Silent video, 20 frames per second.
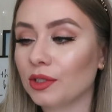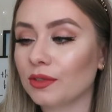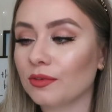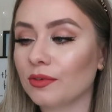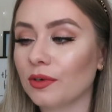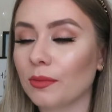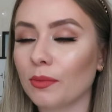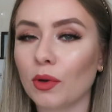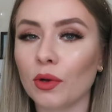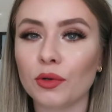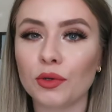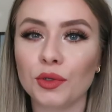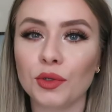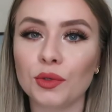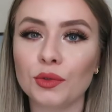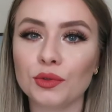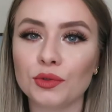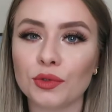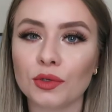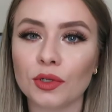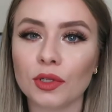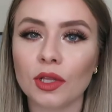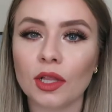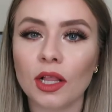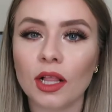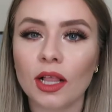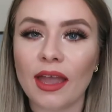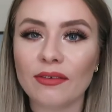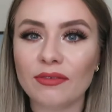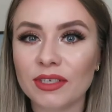just for a more neutral,
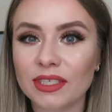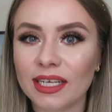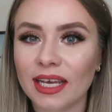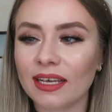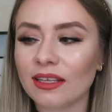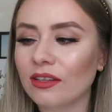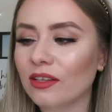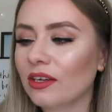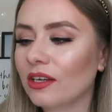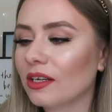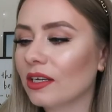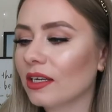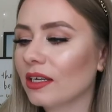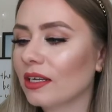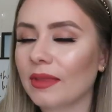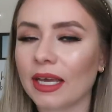everyday look.